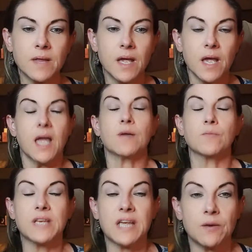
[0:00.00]
and we
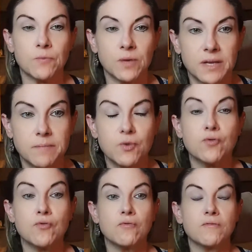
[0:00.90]
can't really
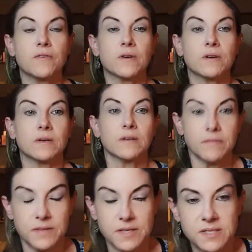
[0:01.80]
move,
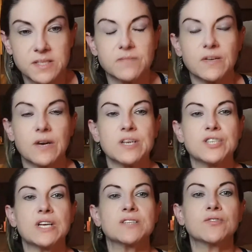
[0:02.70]
this is very
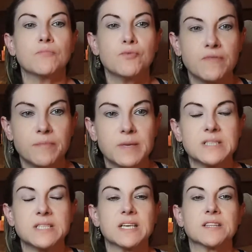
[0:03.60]
gentle movement to
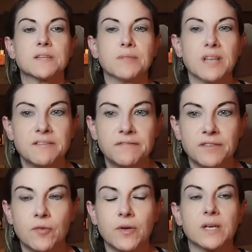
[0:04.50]
get the blood
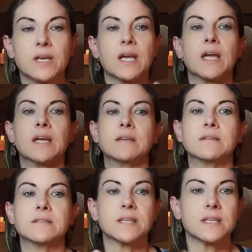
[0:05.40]
flowing again,
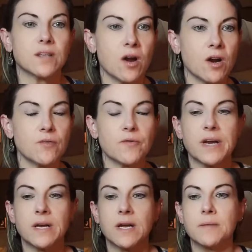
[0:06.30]
to get the heart rate
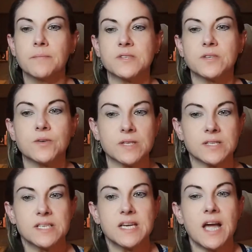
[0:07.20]
up. So you can
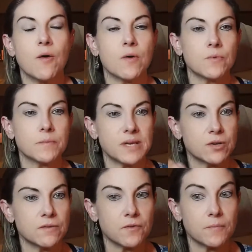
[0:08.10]
see how it would be
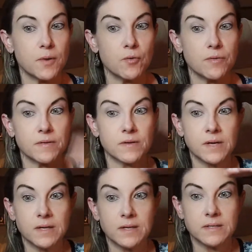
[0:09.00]
good for both.
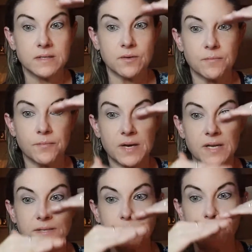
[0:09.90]
So it brings
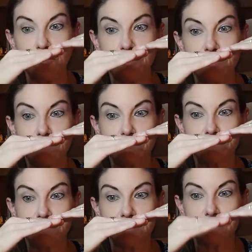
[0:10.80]
both
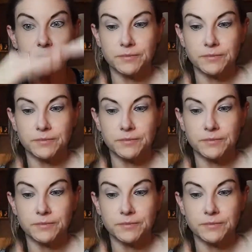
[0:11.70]
in the middle.